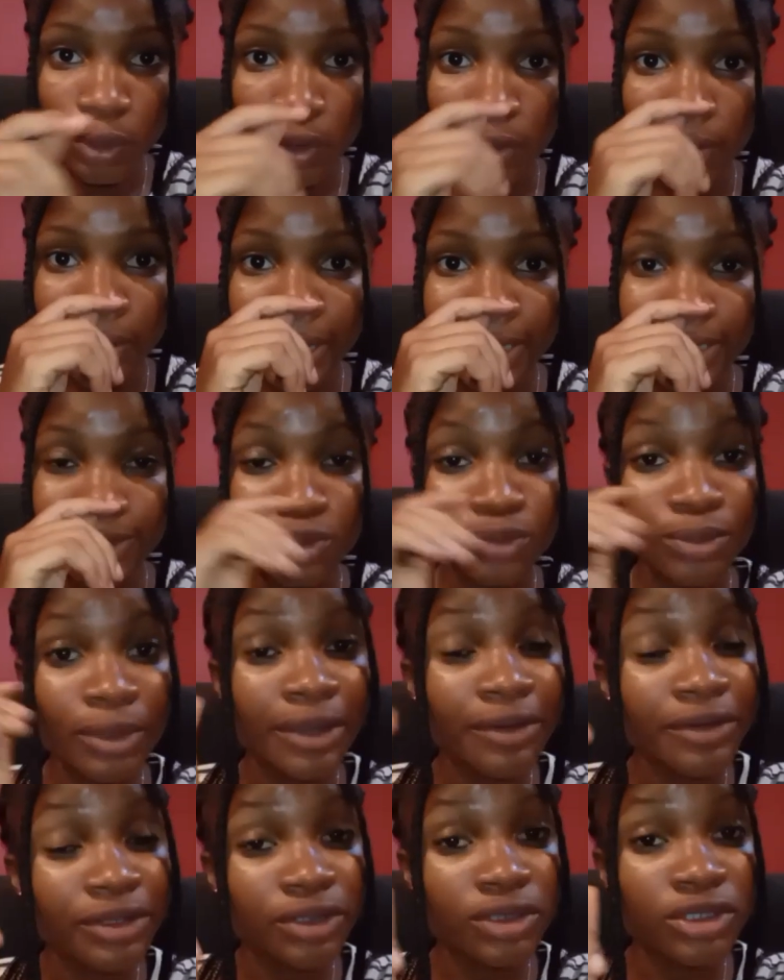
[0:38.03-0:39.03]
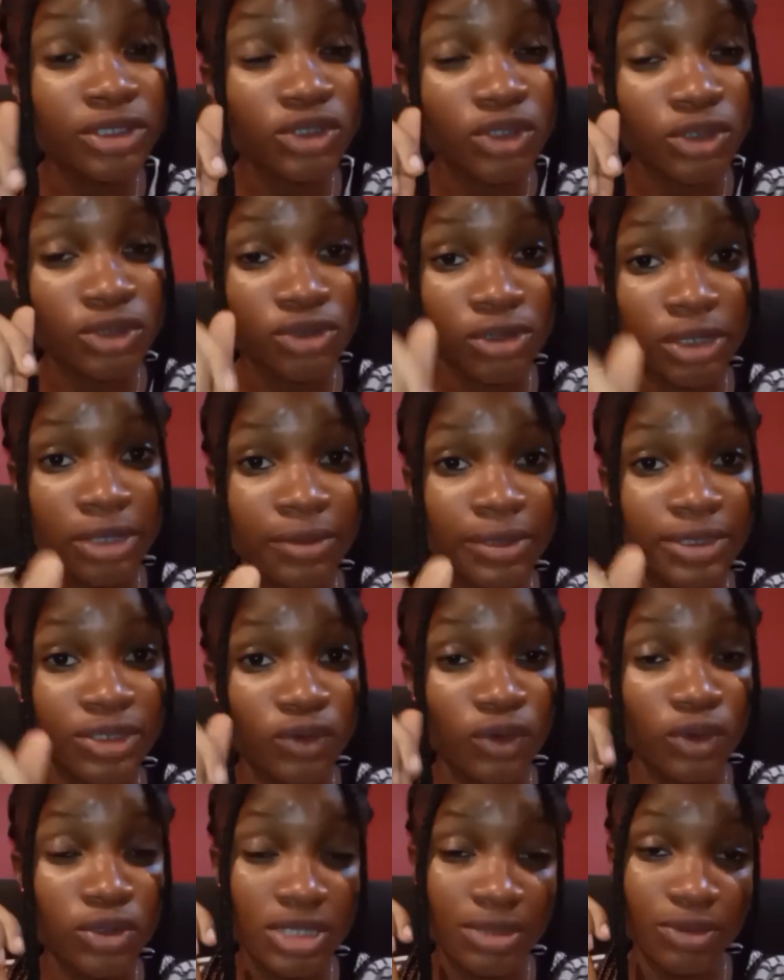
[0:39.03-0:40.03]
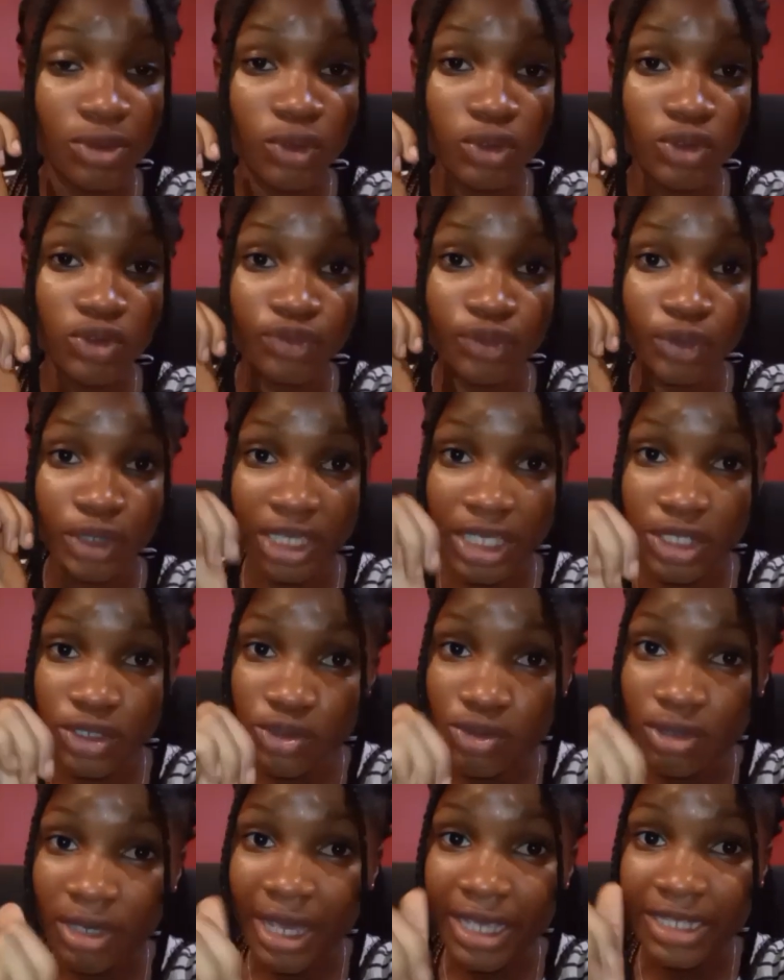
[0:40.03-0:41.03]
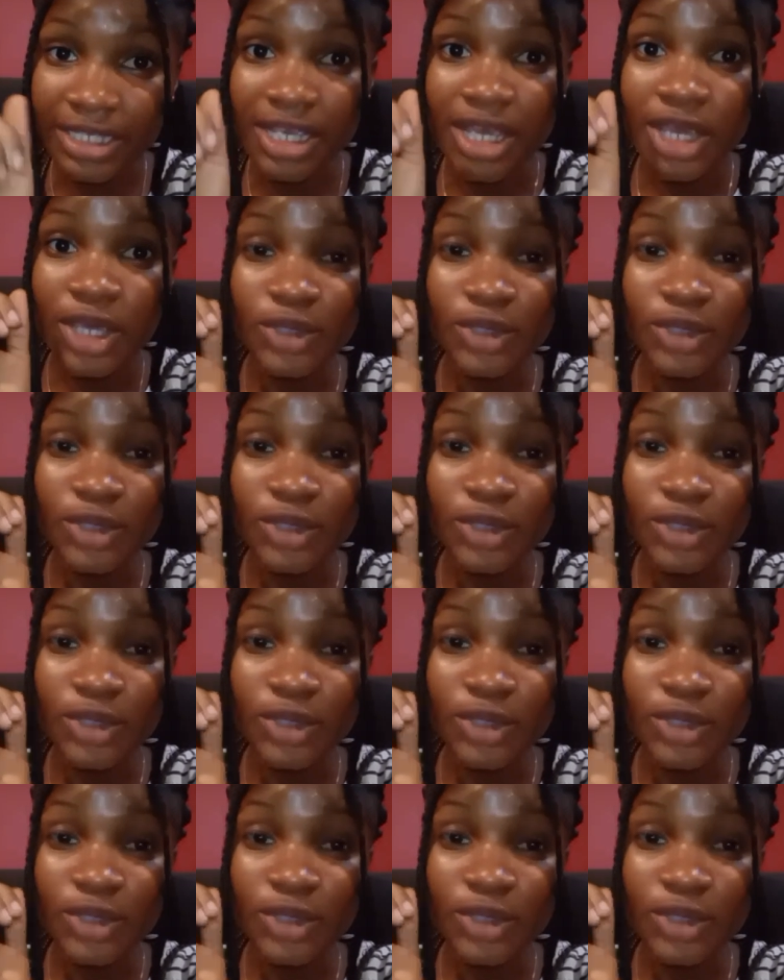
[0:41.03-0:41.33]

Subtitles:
Alright, so my returning subscribers, of course I'm not going to forget you guys.